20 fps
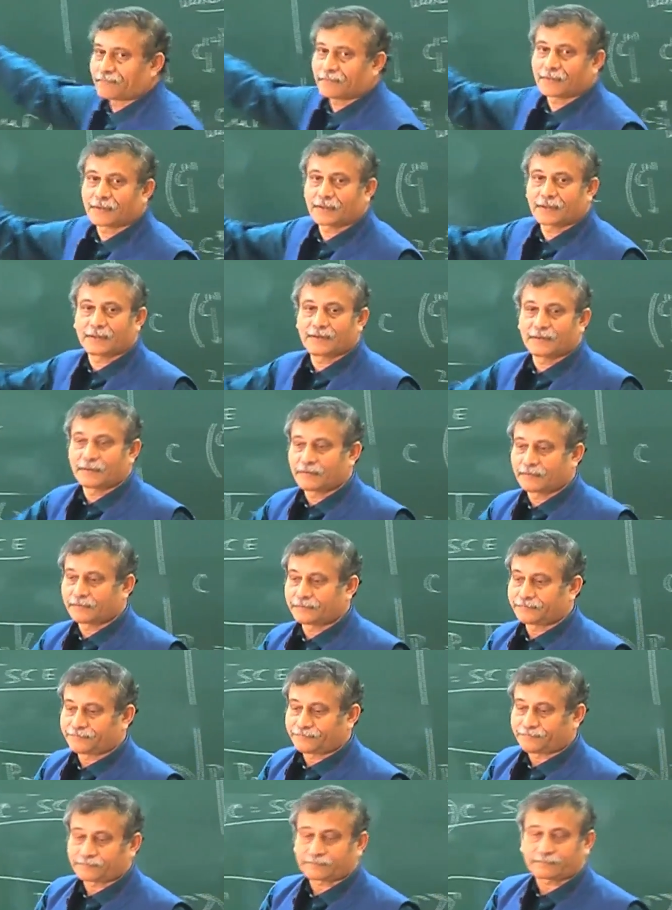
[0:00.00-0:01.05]

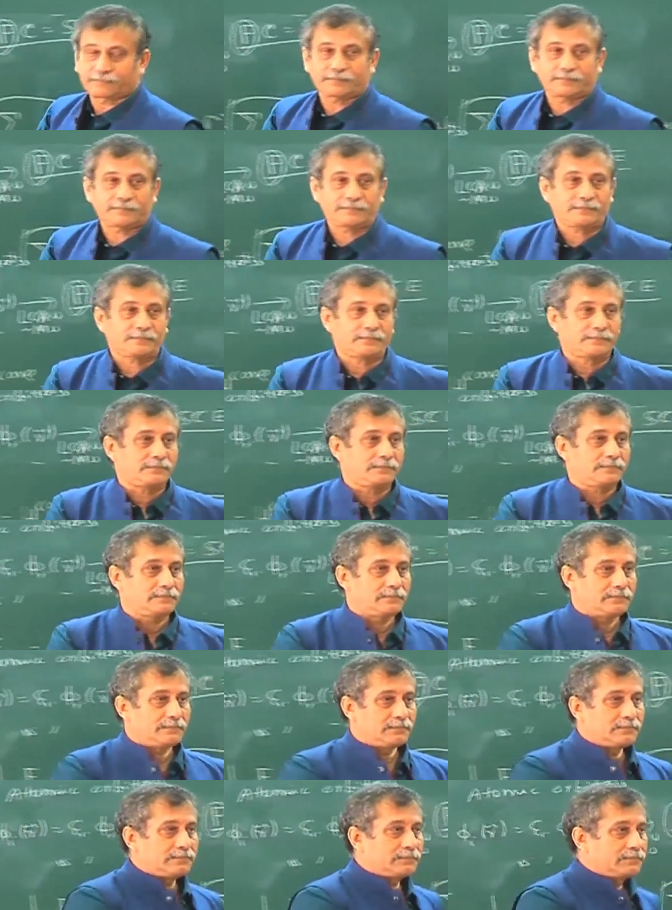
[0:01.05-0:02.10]

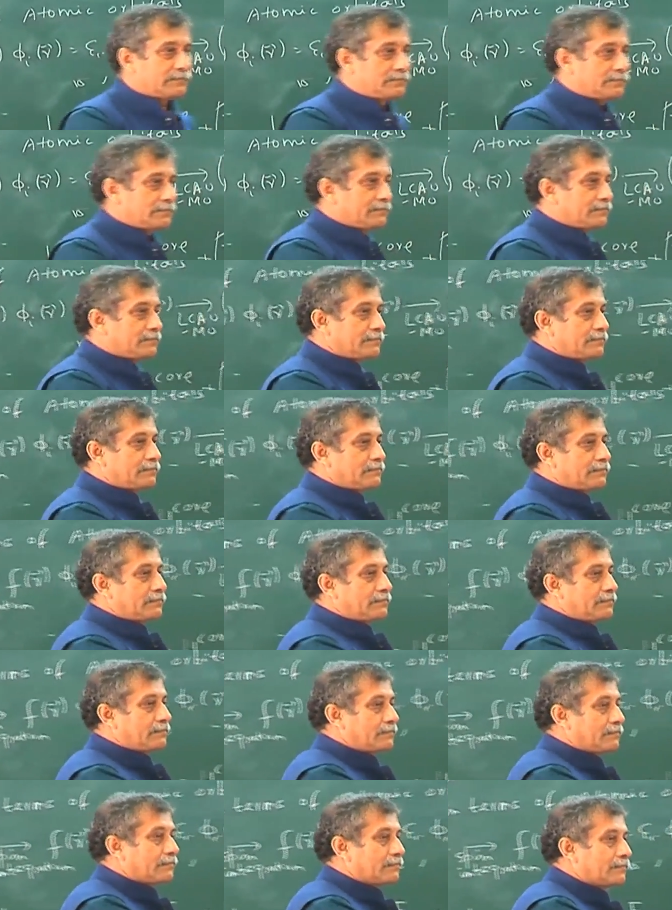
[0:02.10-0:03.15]

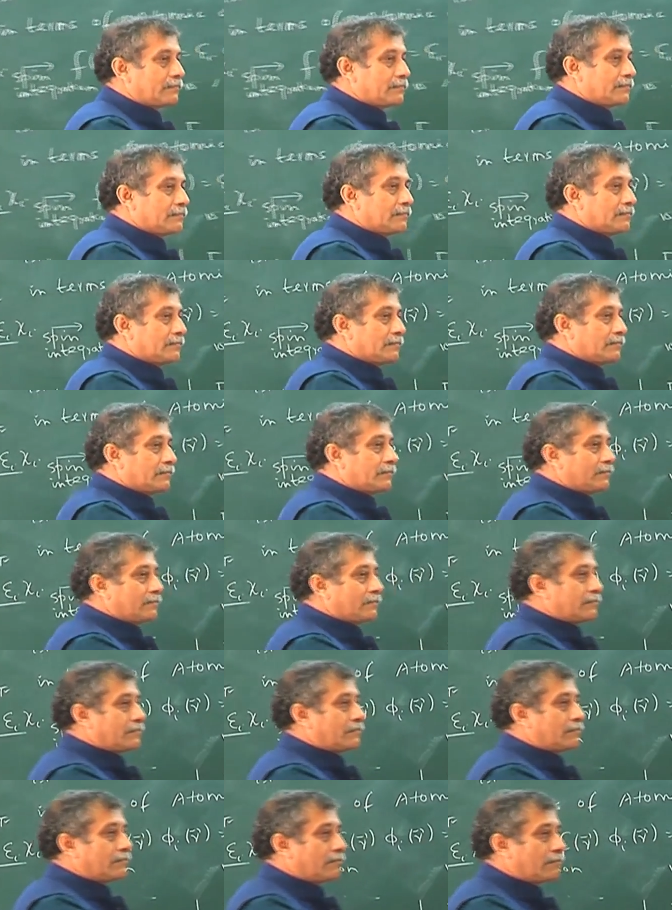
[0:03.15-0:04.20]

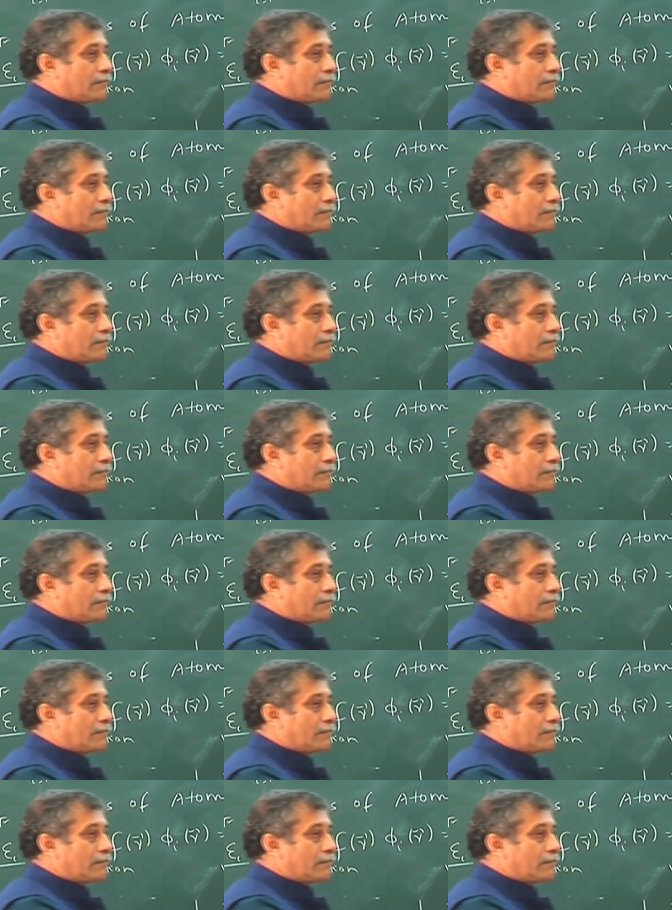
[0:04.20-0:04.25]
(no one is talking)